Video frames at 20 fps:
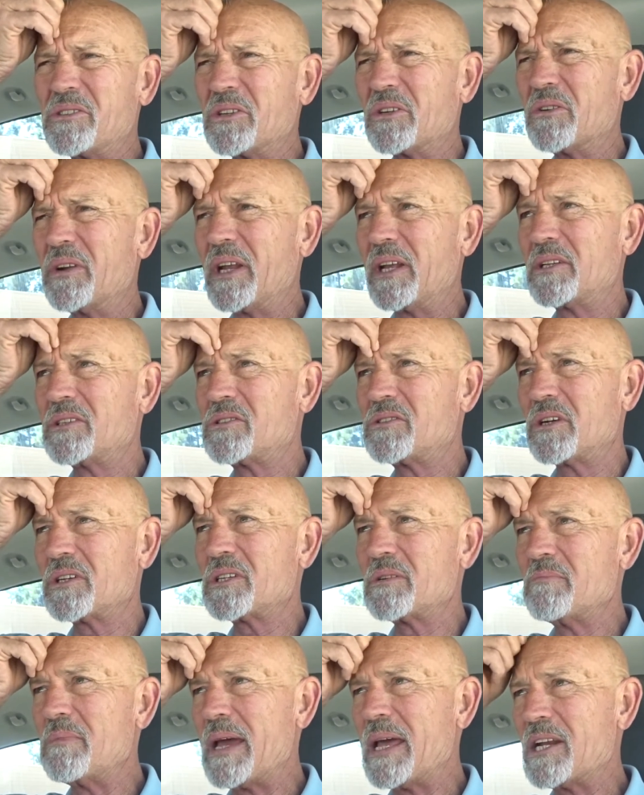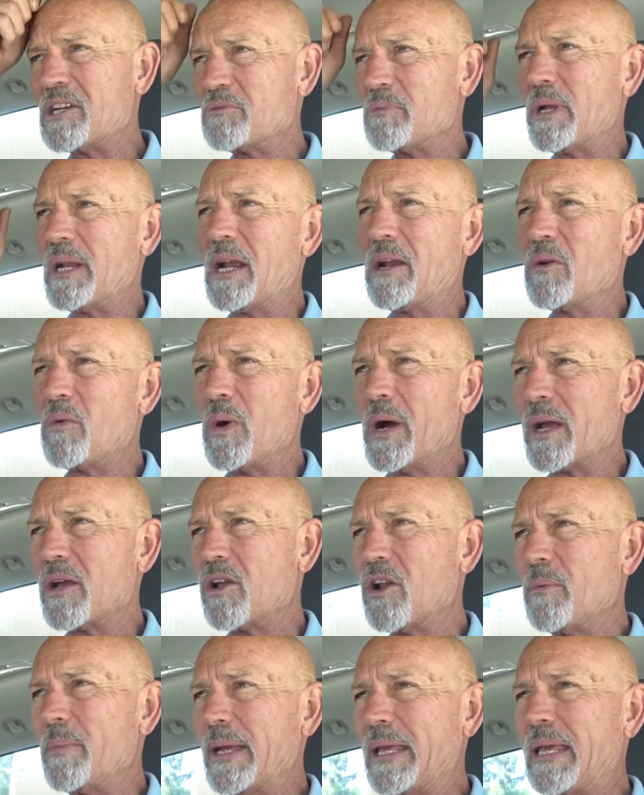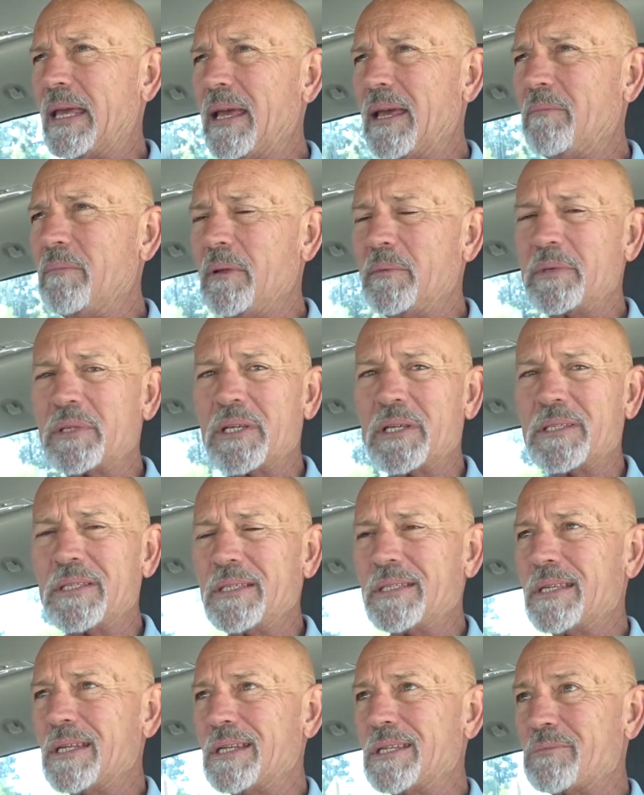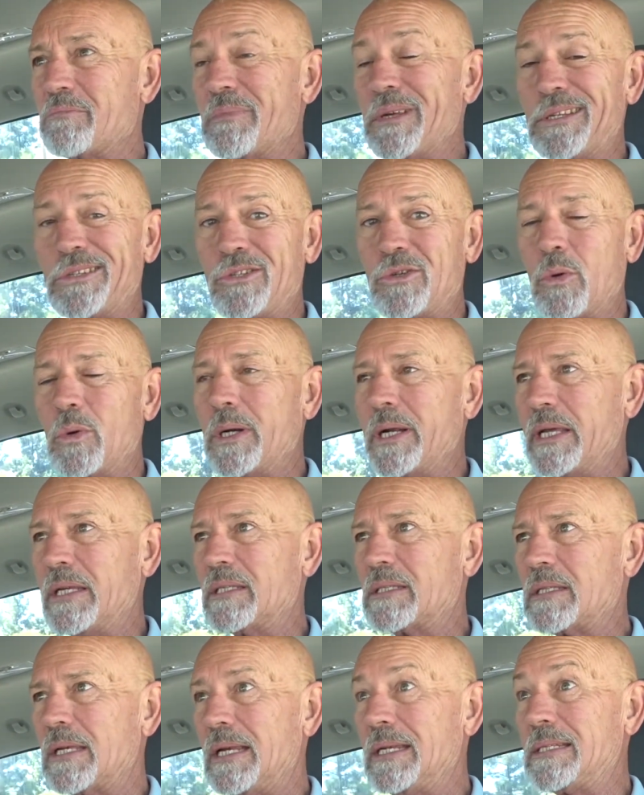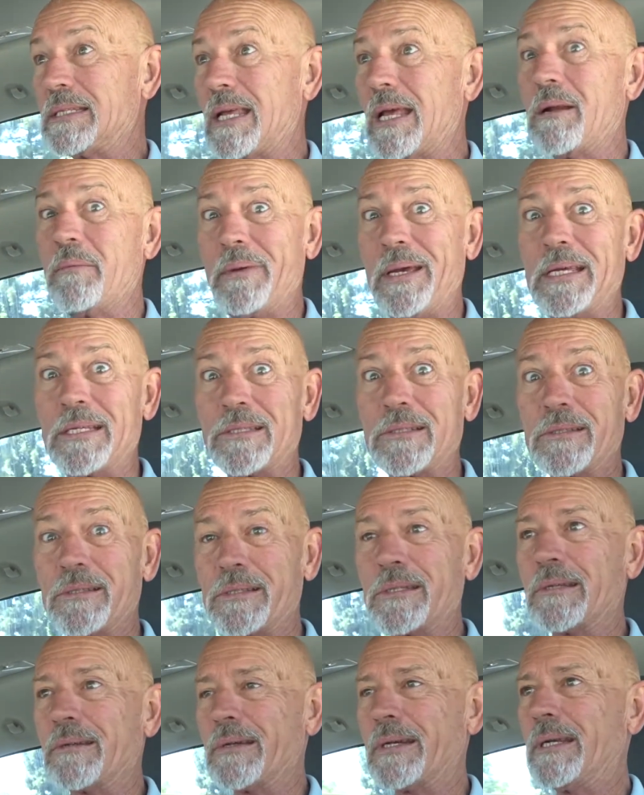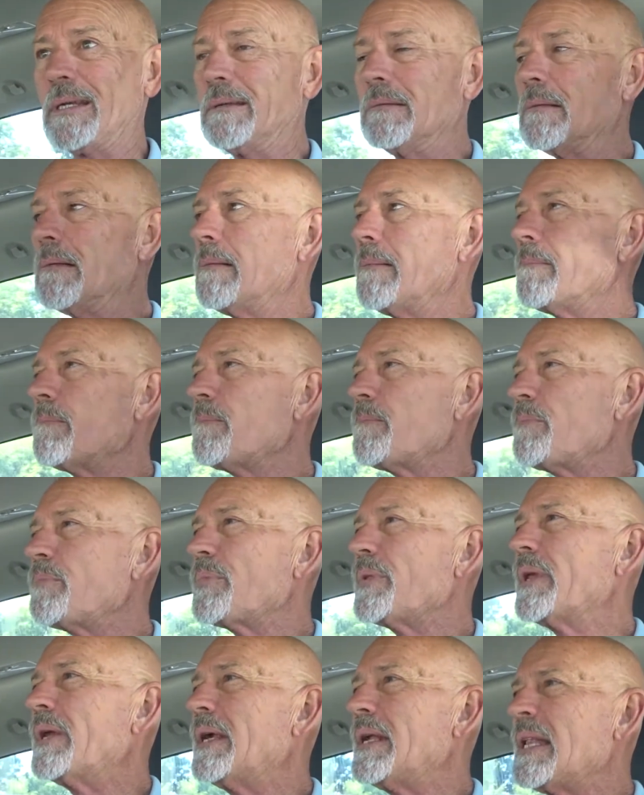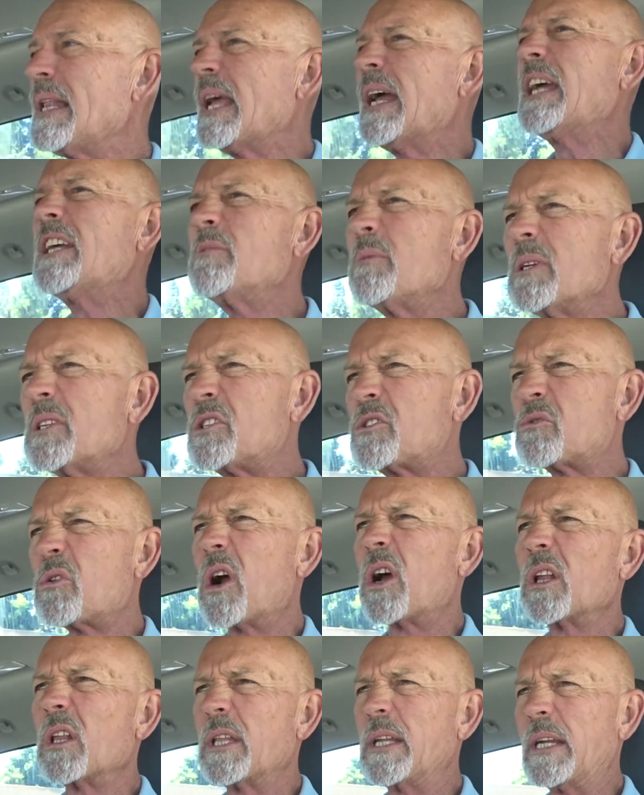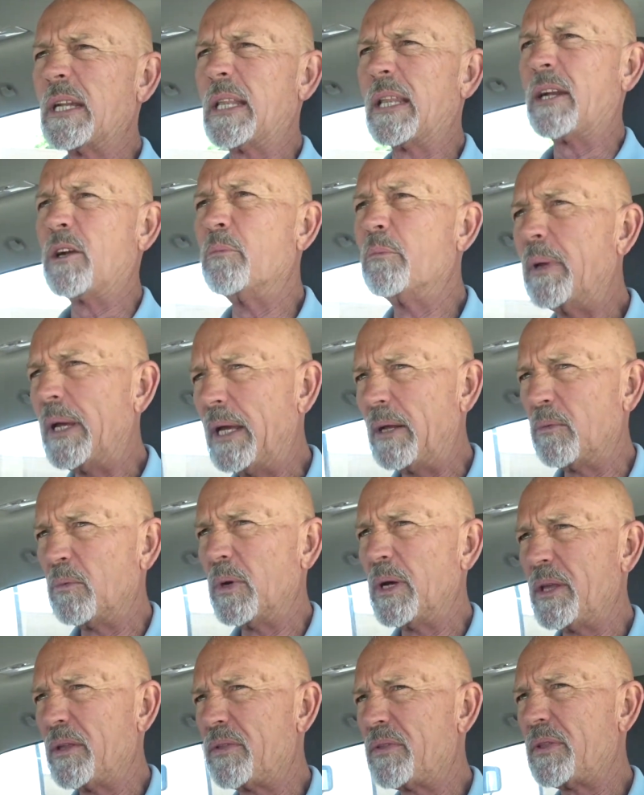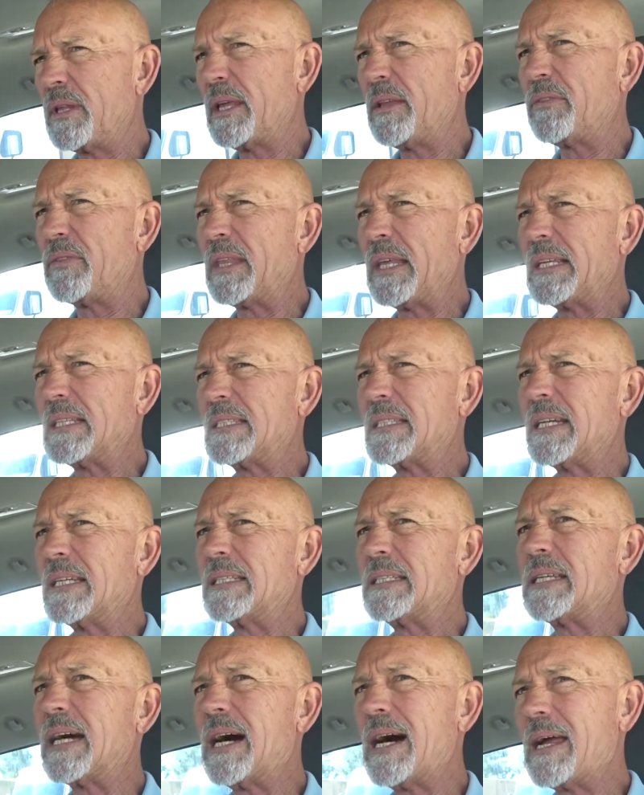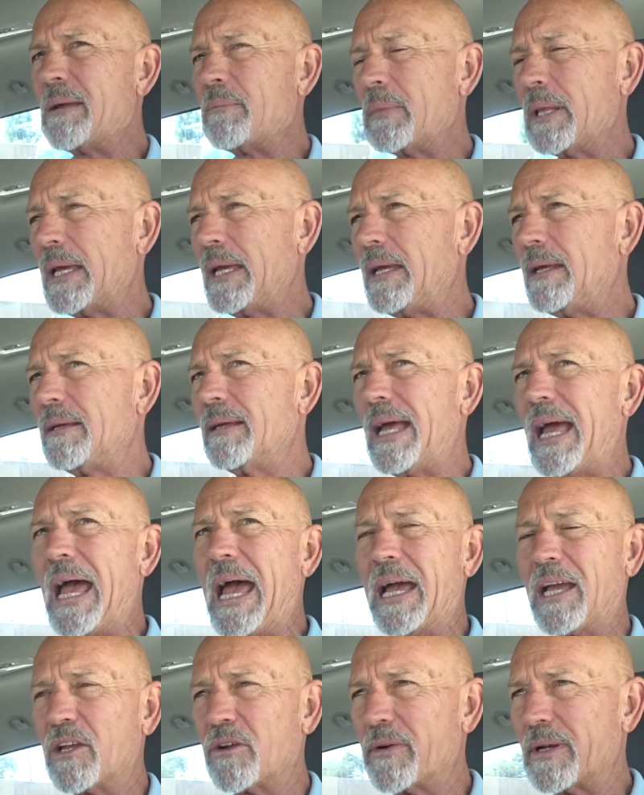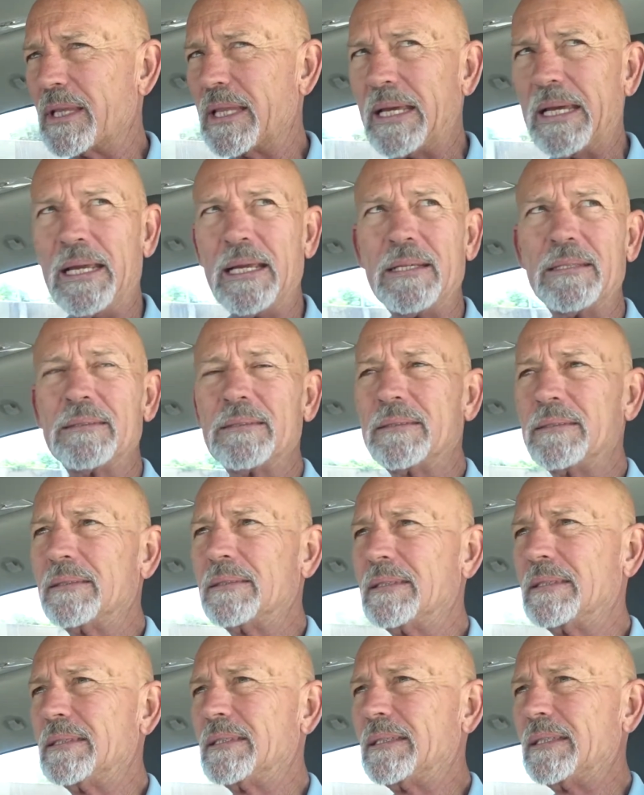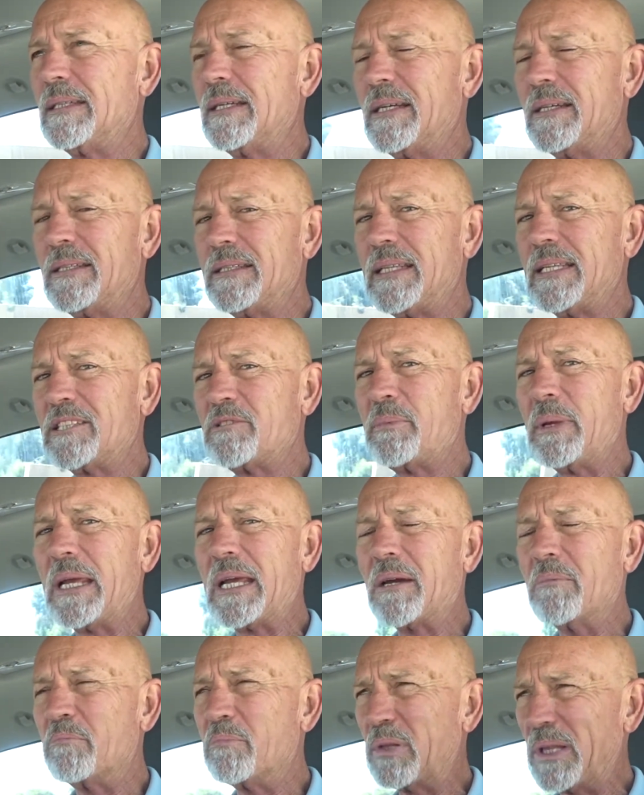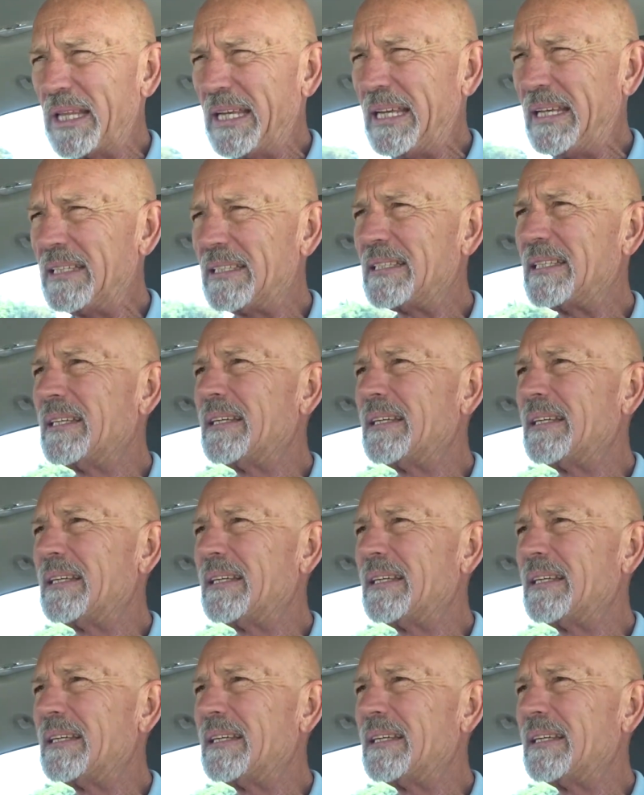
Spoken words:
degree in construction management. I don't know why I call him a kid. Maybe it's because he's in his mid-20s and he's got a master's degree. He's been struggling a little bit with getting things done timely, accurately, things being complete.